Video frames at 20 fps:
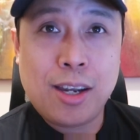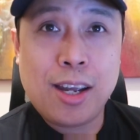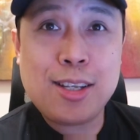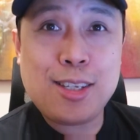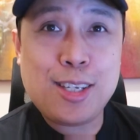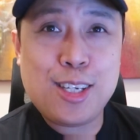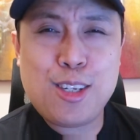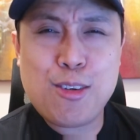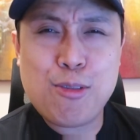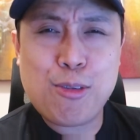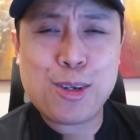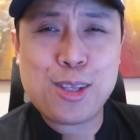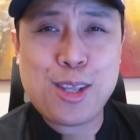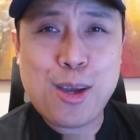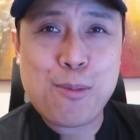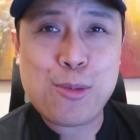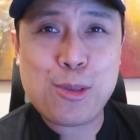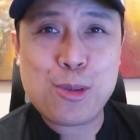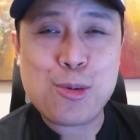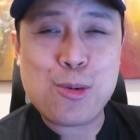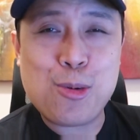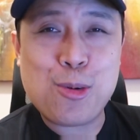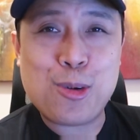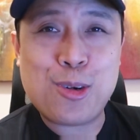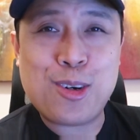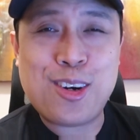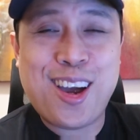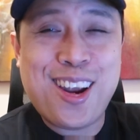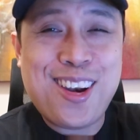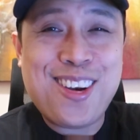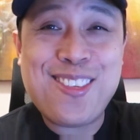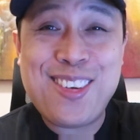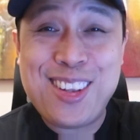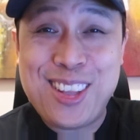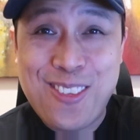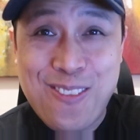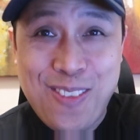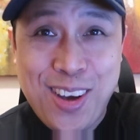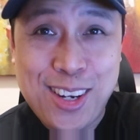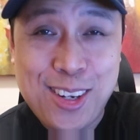it's easy for them to run
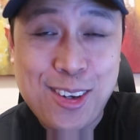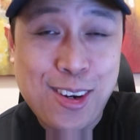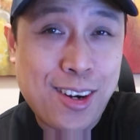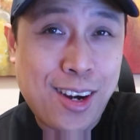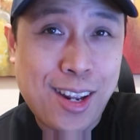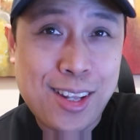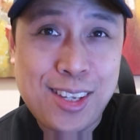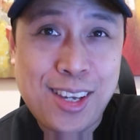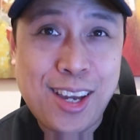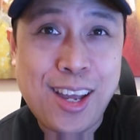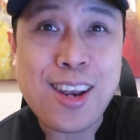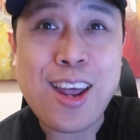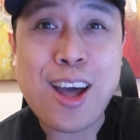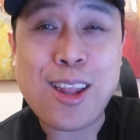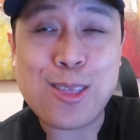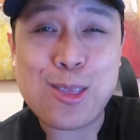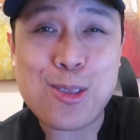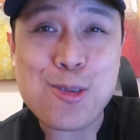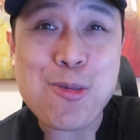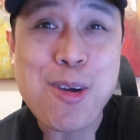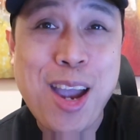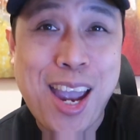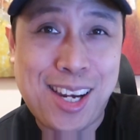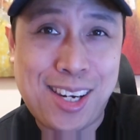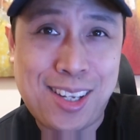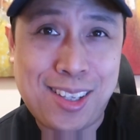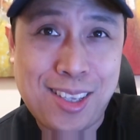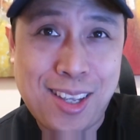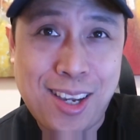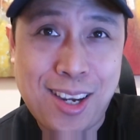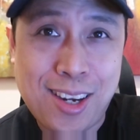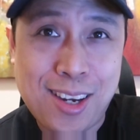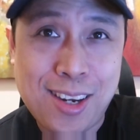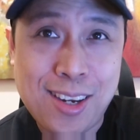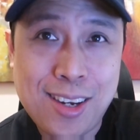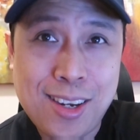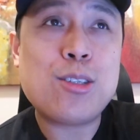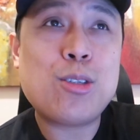with the money already and not do anything.